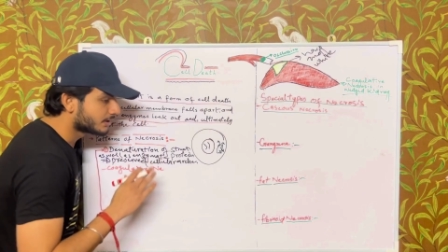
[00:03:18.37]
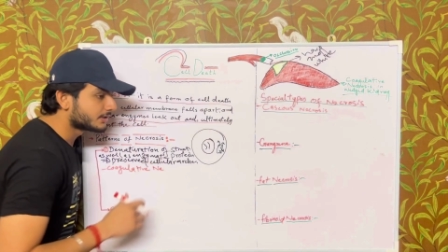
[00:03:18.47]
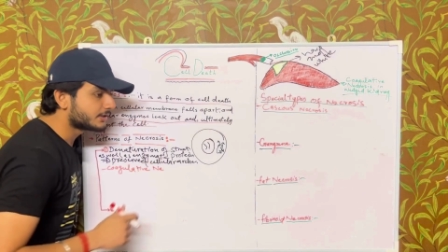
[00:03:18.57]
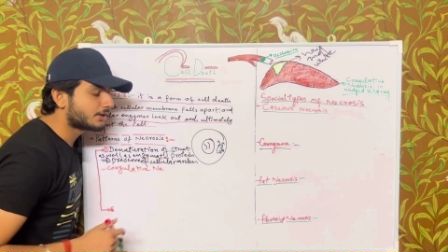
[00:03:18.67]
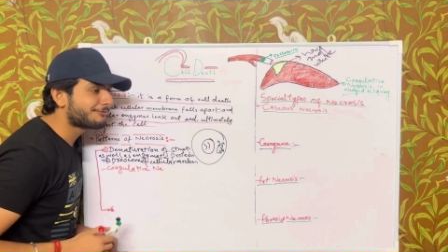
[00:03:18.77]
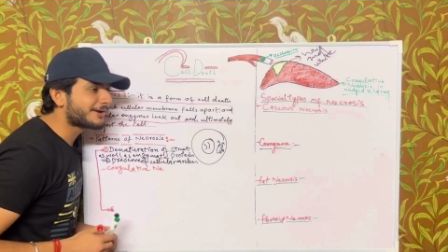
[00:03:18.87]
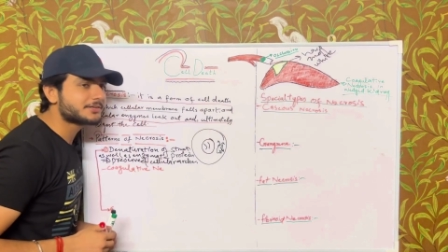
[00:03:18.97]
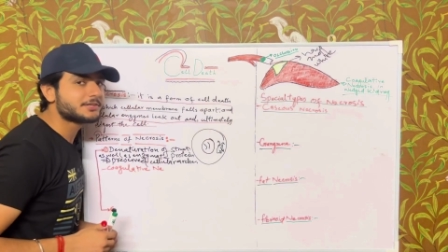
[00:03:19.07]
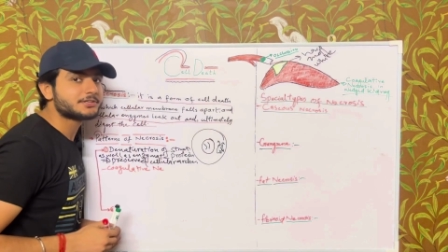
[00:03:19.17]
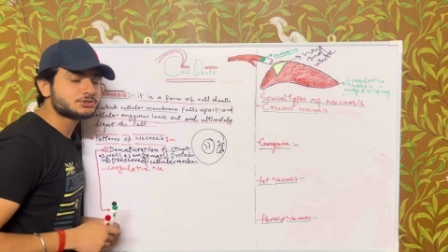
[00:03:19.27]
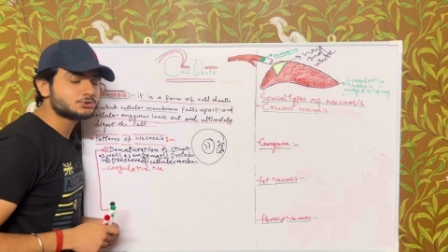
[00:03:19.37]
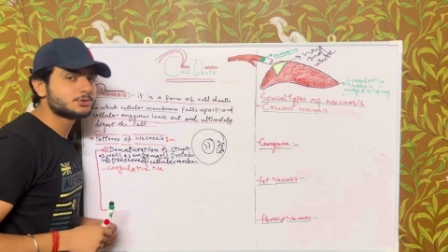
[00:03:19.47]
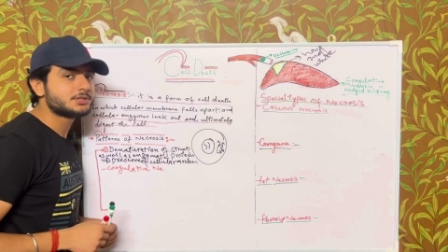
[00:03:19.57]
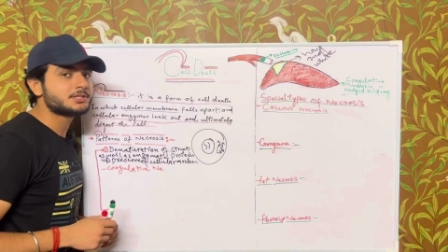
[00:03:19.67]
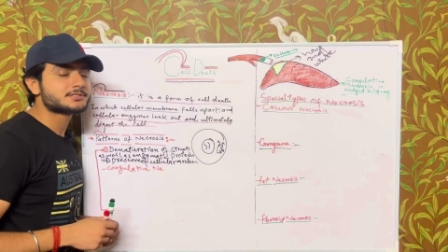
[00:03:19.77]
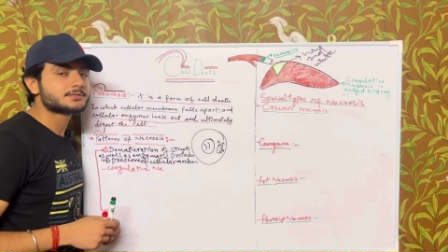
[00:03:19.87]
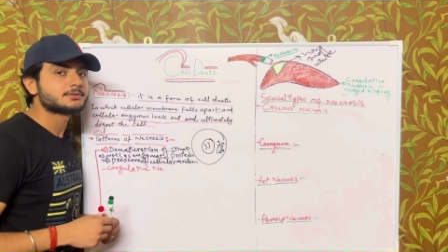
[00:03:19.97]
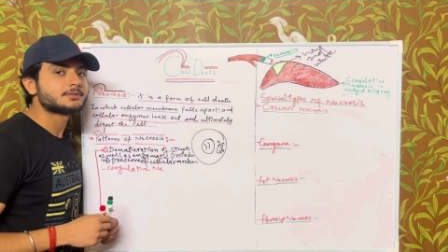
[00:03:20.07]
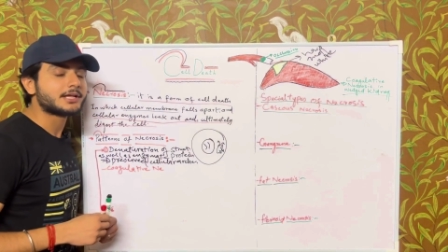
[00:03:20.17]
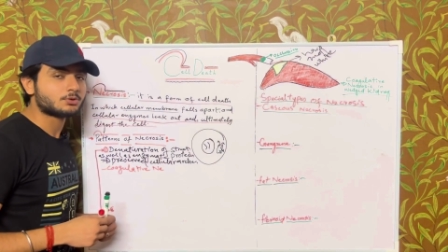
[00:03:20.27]
the affected tissue in this
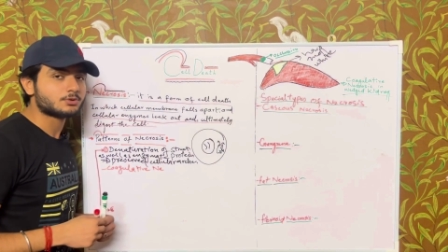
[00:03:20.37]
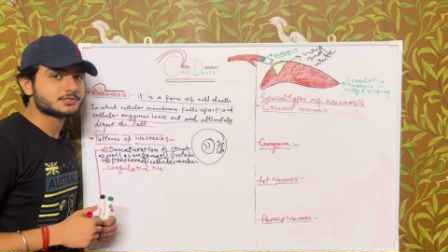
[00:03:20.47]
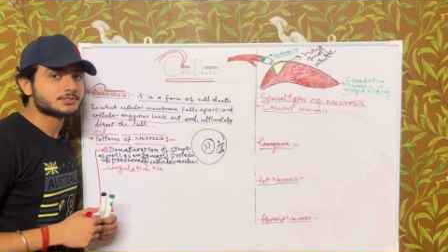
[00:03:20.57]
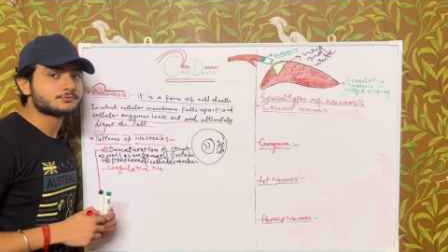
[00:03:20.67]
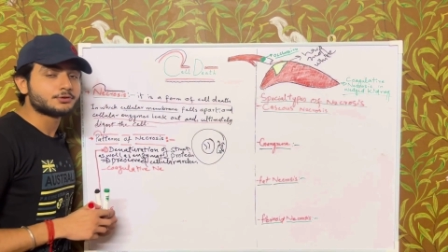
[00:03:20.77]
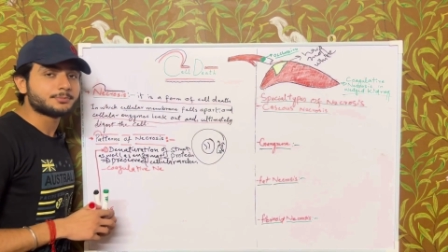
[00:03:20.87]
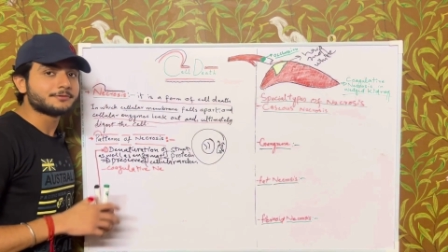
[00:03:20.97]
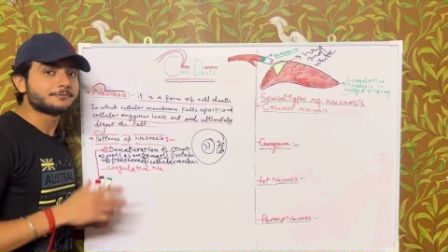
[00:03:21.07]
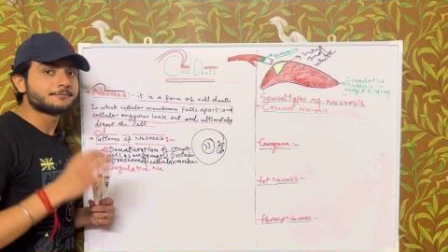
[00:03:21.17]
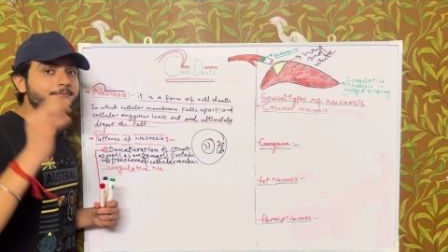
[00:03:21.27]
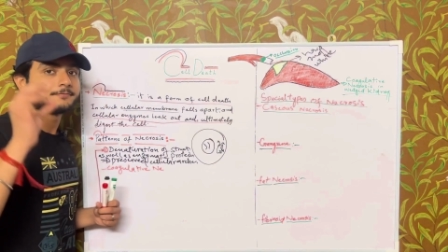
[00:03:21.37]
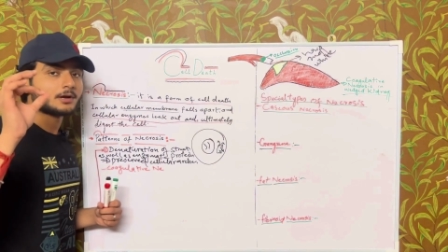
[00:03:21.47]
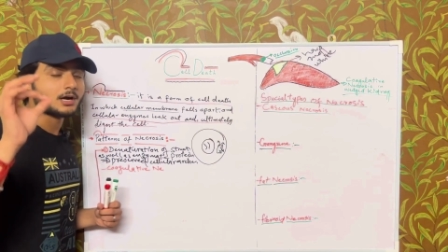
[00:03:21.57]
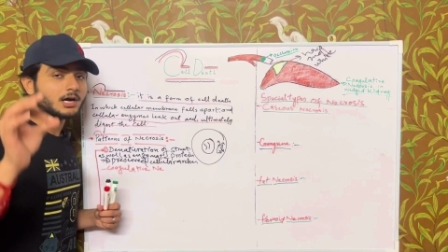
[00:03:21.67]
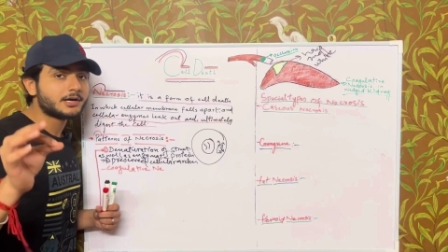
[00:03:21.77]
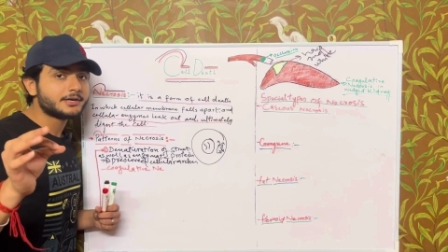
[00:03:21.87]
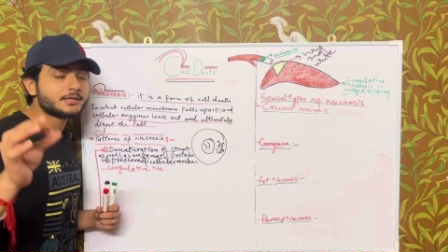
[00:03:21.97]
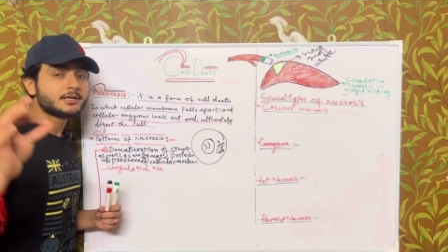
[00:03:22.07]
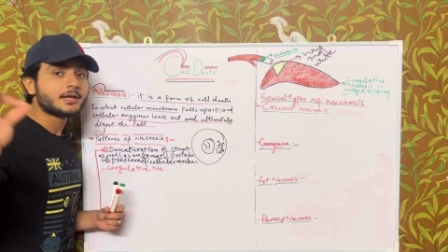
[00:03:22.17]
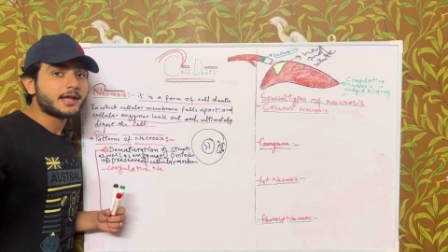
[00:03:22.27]
necrosis would be
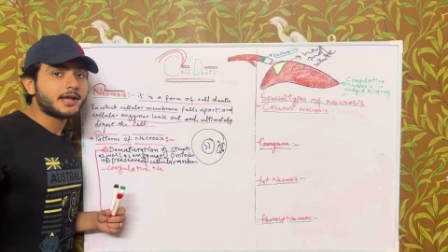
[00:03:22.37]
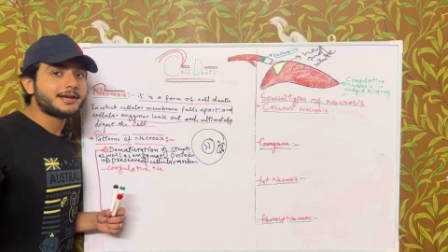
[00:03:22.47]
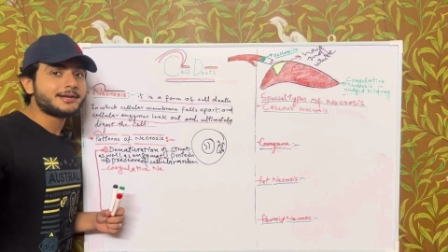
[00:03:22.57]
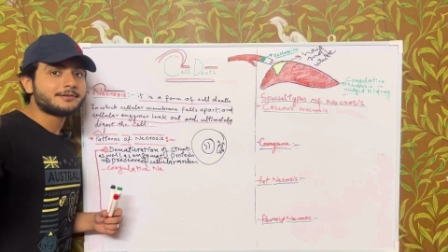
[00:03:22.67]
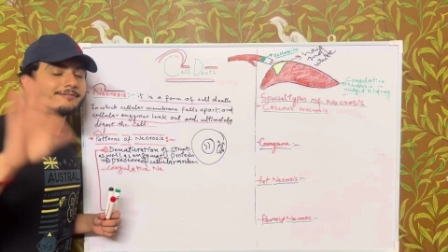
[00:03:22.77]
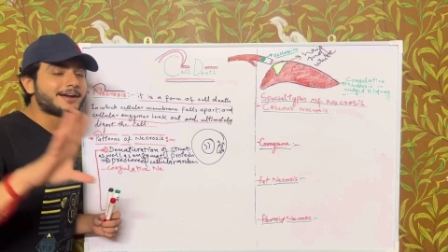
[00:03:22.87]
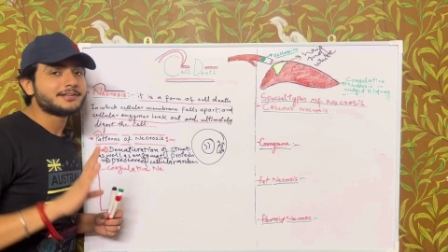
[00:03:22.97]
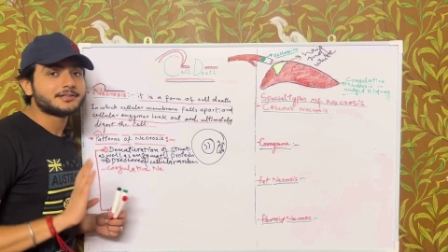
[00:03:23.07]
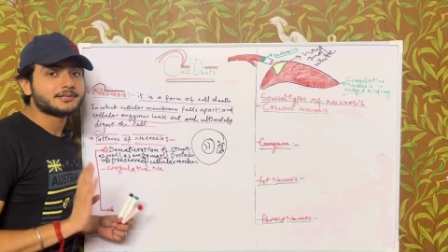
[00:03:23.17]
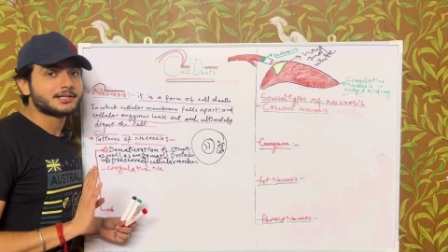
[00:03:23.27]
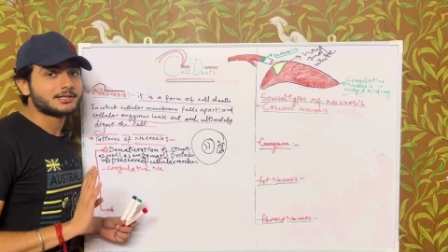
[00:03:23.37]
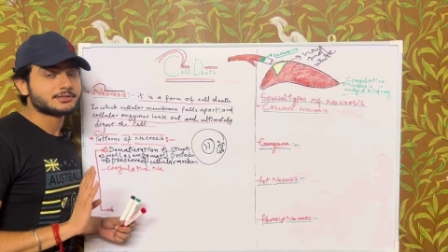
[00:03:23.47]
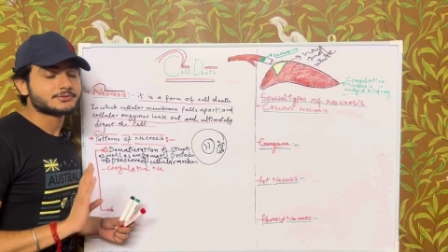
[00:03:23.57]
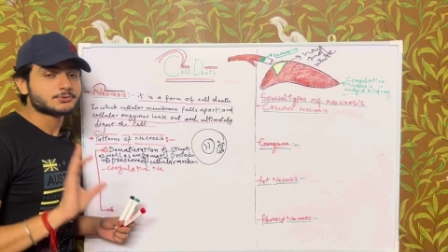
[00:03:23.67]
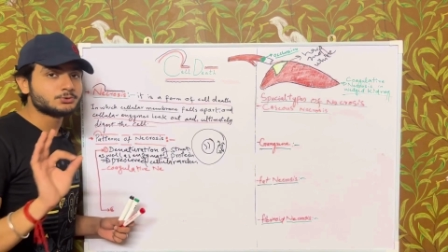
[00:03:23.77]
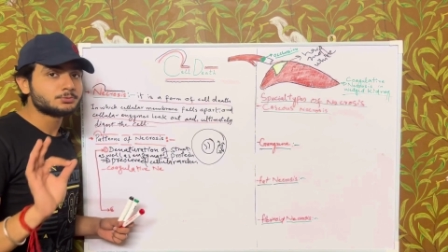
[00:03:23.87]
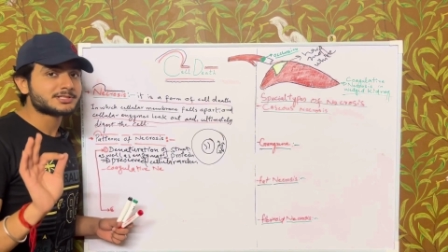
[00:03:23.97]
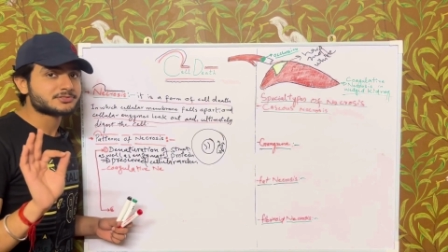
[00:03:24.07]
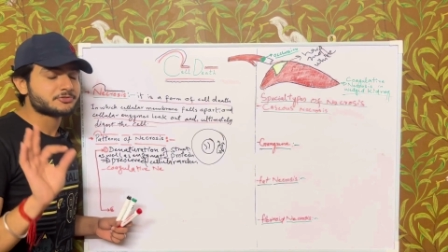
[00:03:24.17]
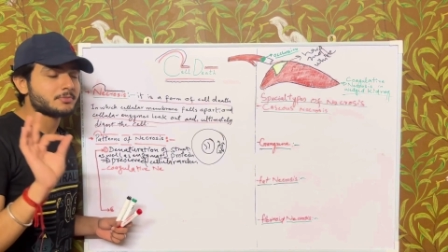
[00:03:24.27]
hard and white in color. So you
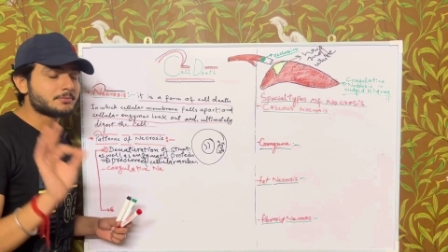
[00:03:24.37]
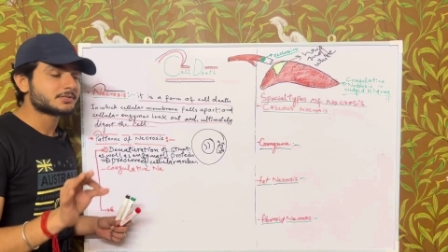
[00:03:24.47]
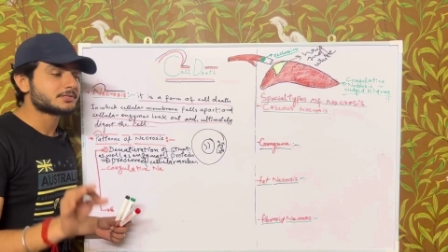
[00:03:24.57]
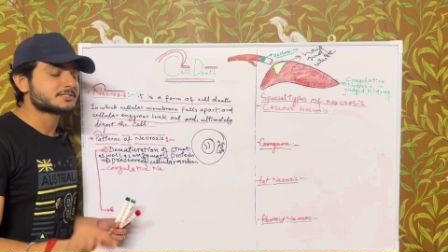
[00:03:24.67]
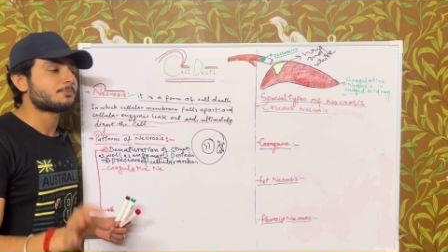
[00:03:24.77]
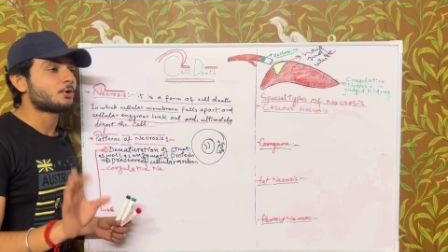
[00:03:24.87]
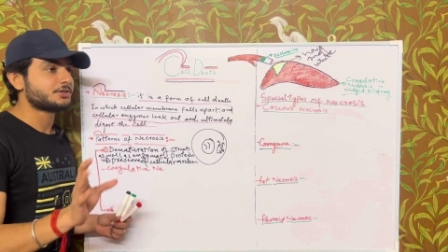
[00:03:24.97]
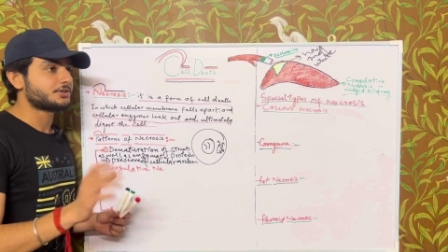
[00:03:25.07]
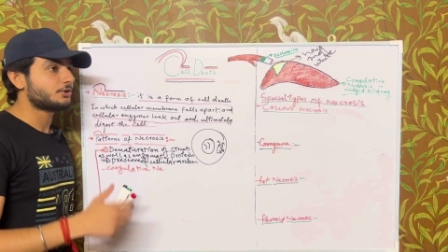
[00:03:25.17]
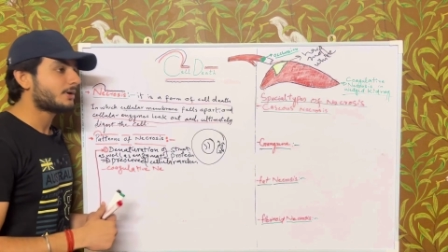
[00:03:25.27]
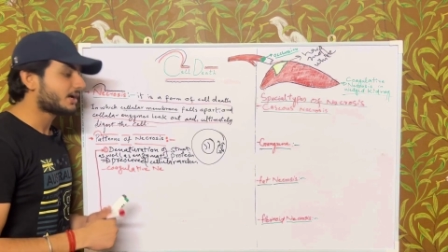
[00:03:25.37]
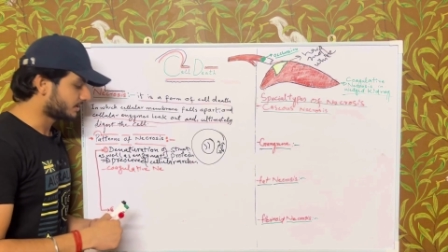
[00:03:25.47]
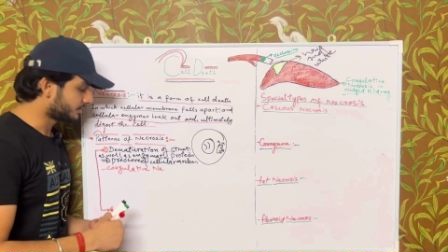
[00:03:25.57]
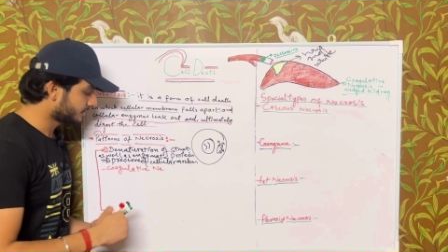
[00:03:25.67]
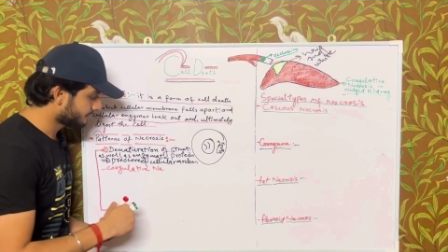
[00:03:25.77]
must remember this point in your mind.